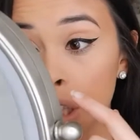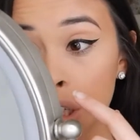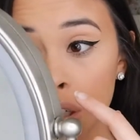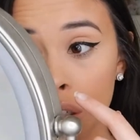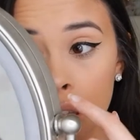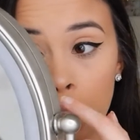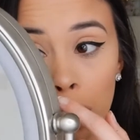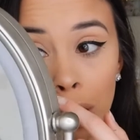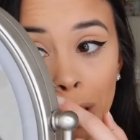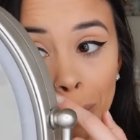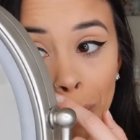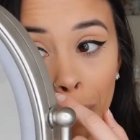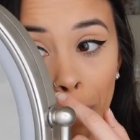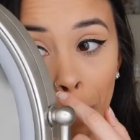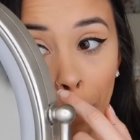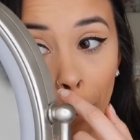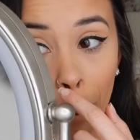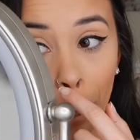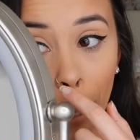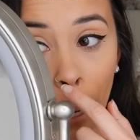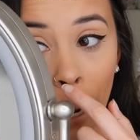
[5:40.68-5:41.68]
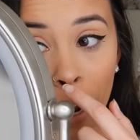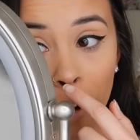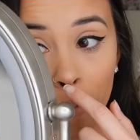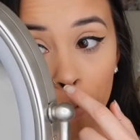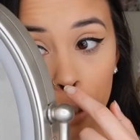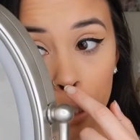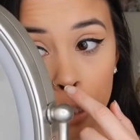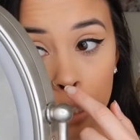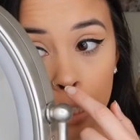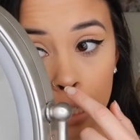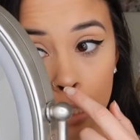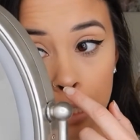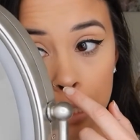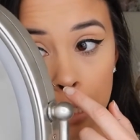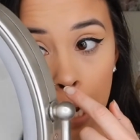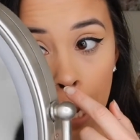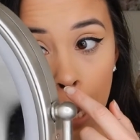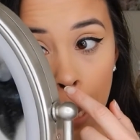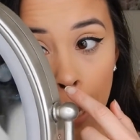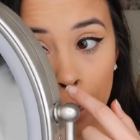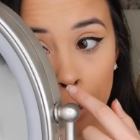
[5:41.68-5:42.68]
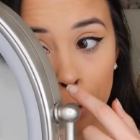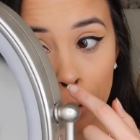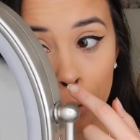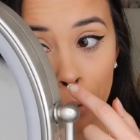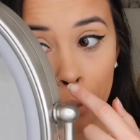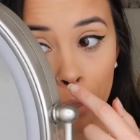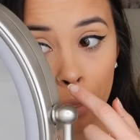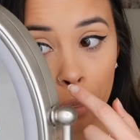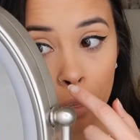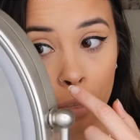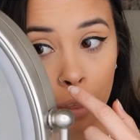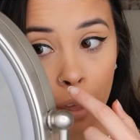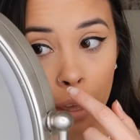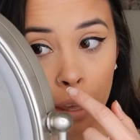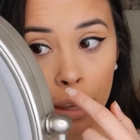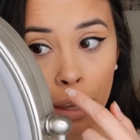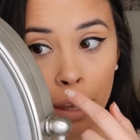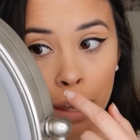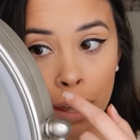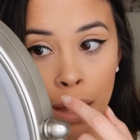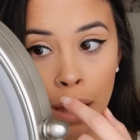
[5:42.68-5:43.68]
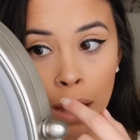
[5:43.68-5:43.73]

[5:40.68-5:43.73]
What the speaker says: literally covered the entire thing